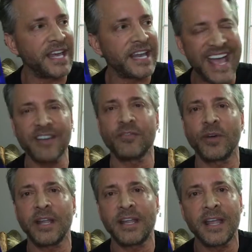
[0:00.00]
that
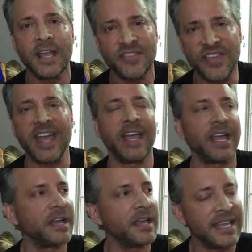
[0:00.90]

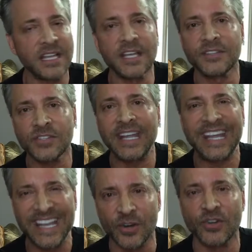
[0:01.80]
everything is
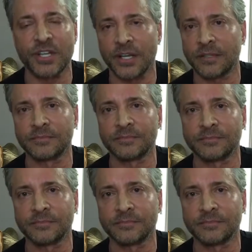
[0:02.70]
energy.